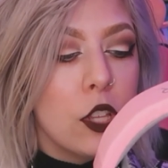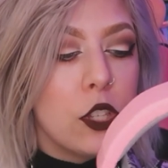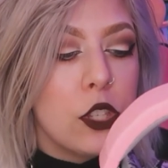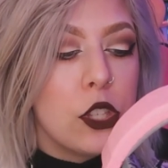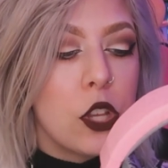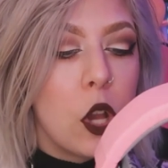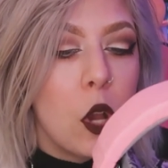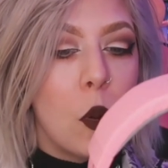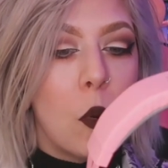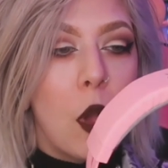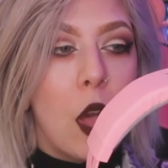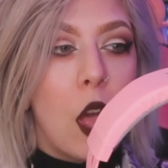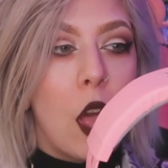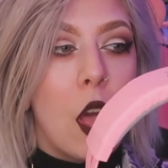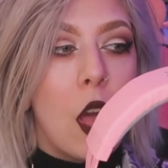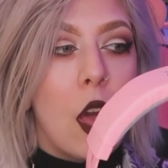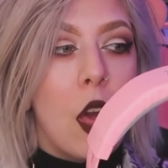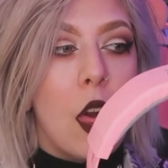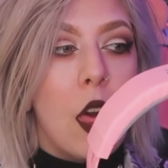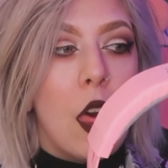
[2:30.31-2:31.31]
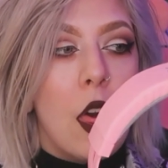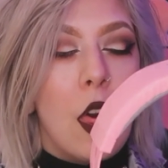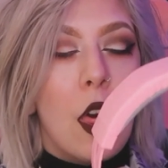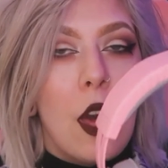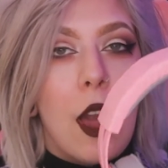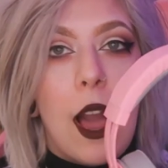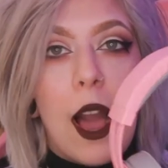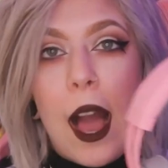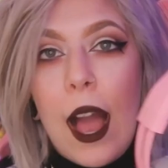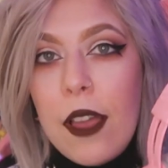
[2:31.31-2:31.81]
So
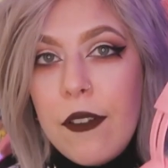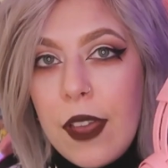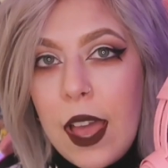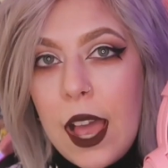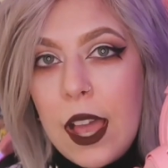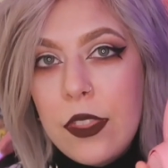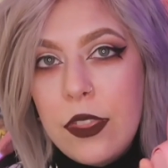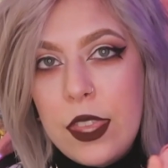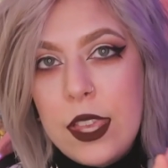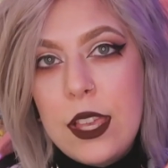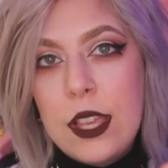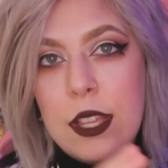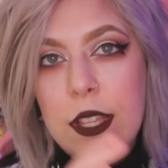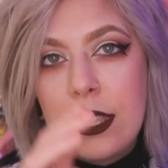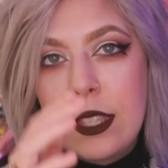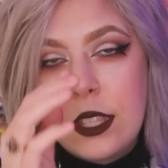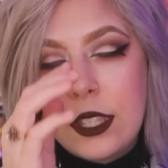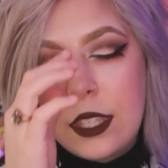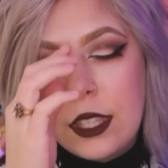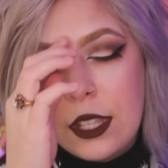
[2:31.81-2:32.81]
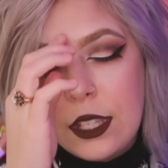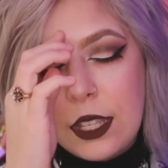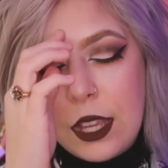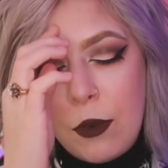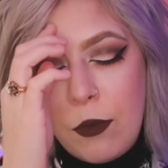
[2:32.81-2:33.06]
I've had these since,